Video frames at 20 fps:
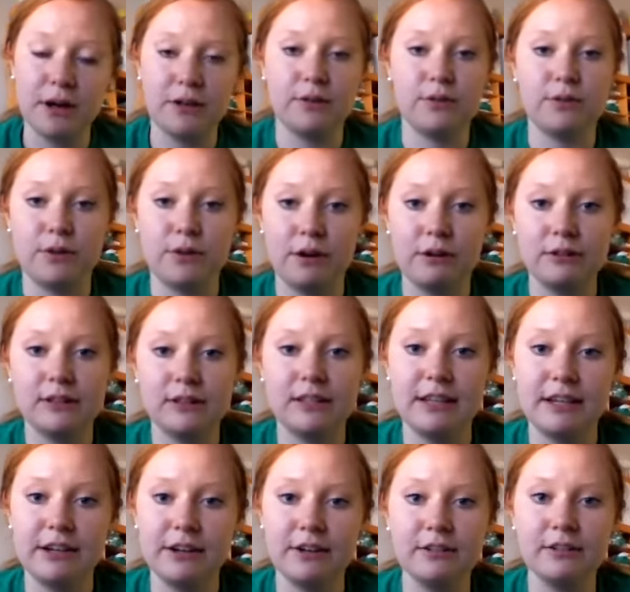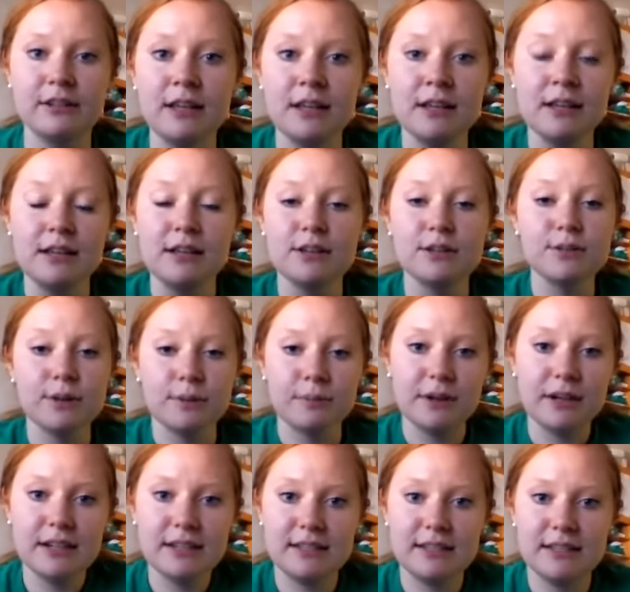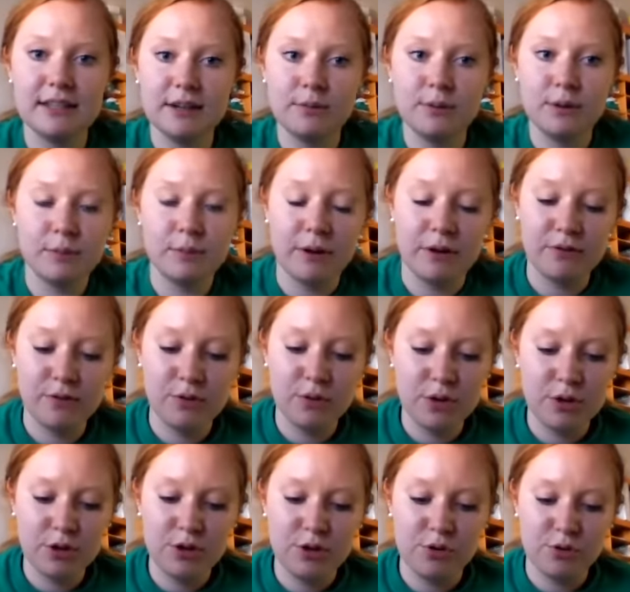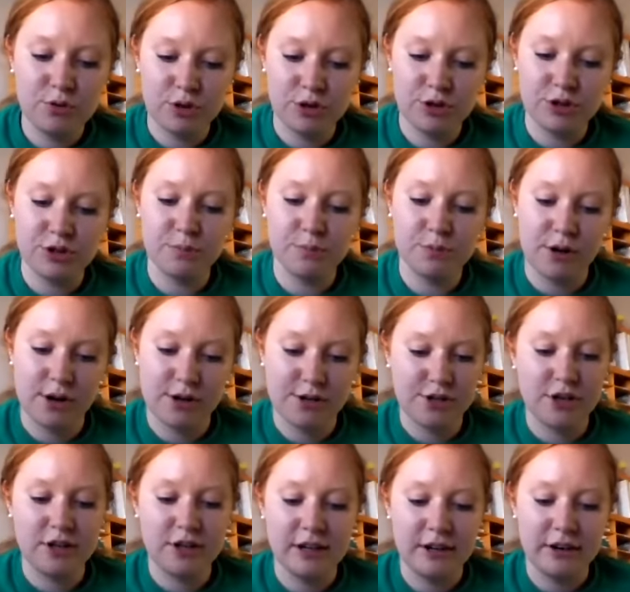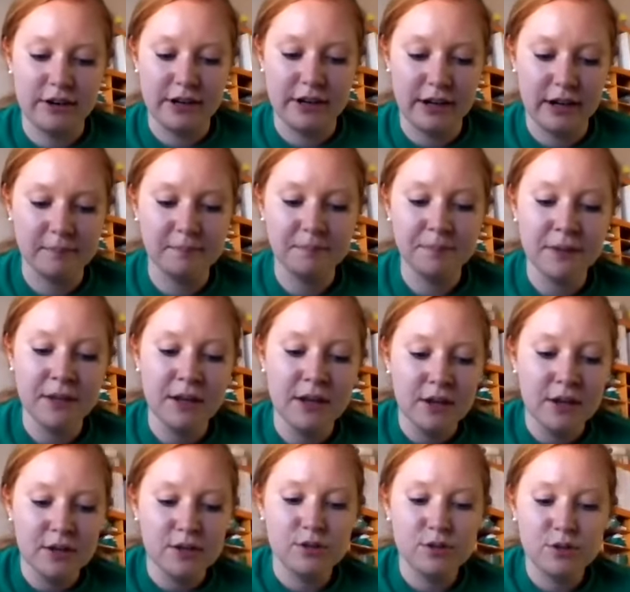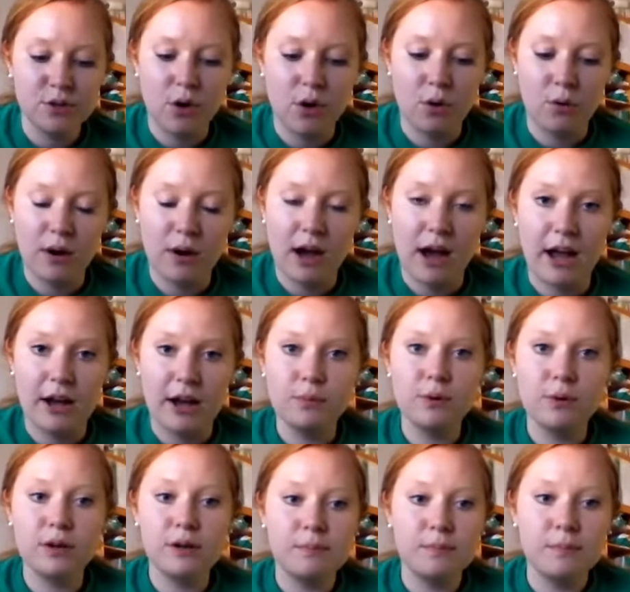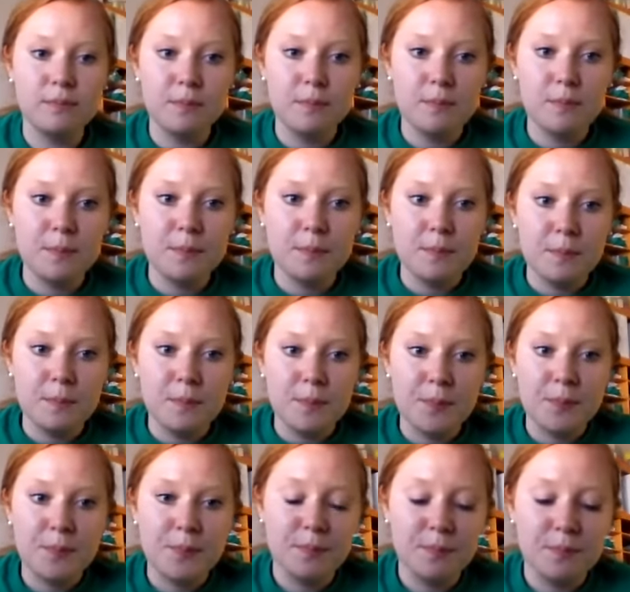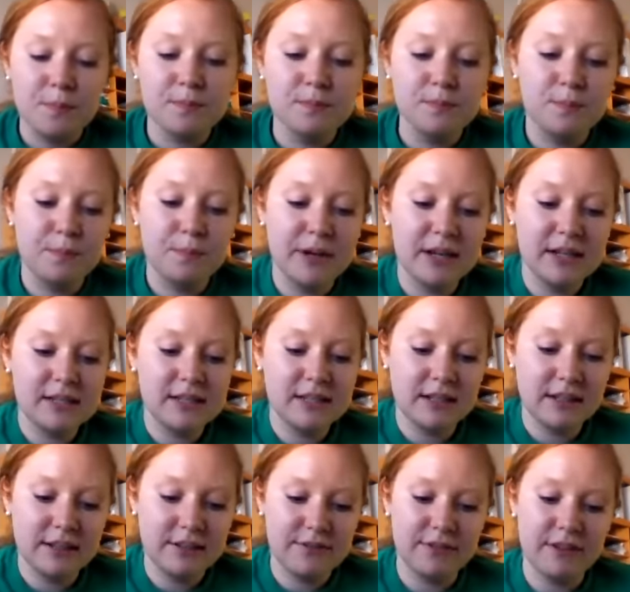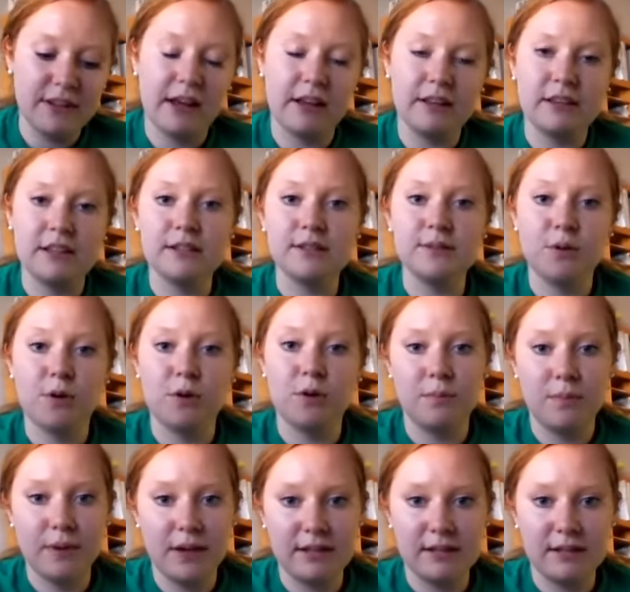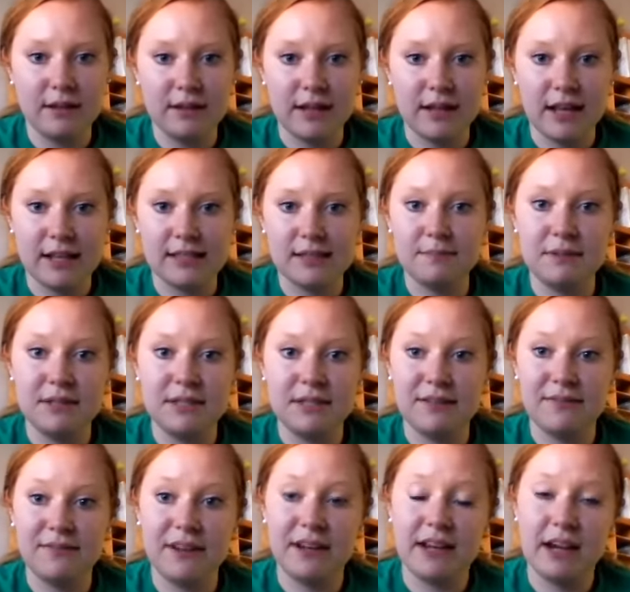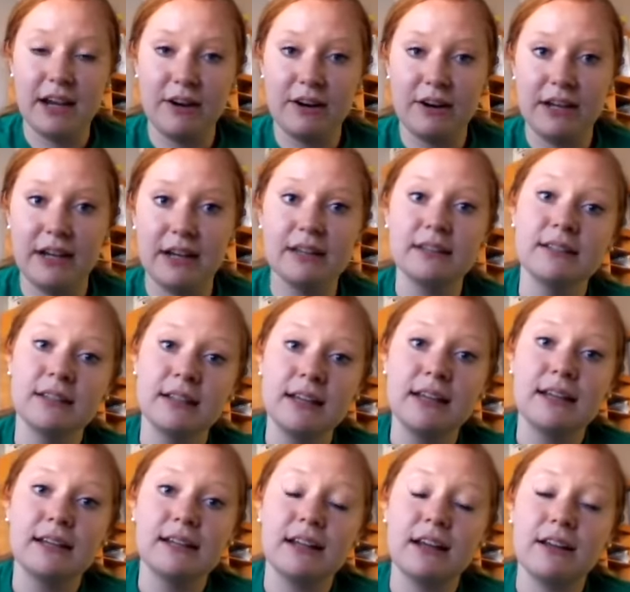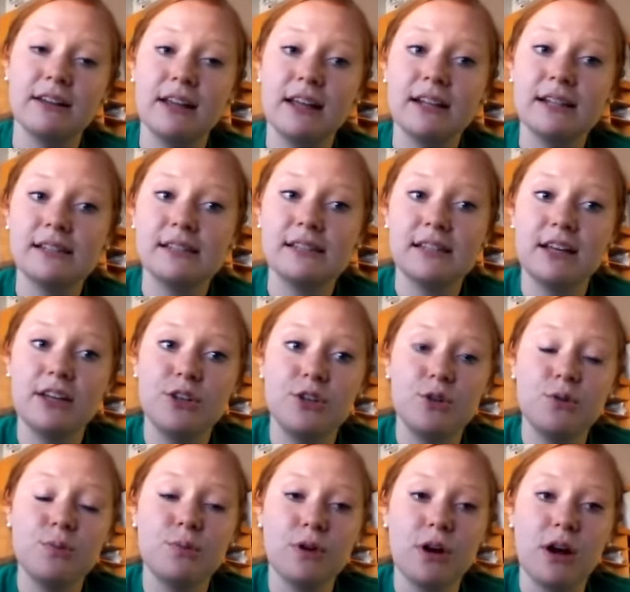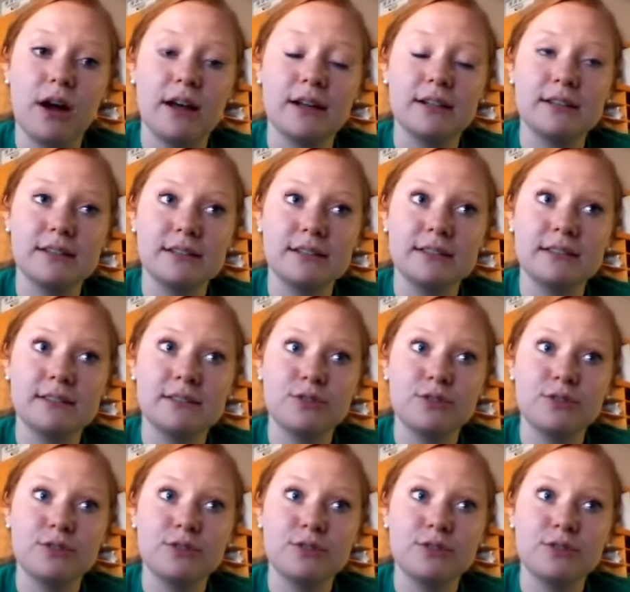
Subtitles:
about throughout the year. So I'm going to stick with my food and nutrition project area. So I would basically fill out this form based on that specific area. Now, let's say you brought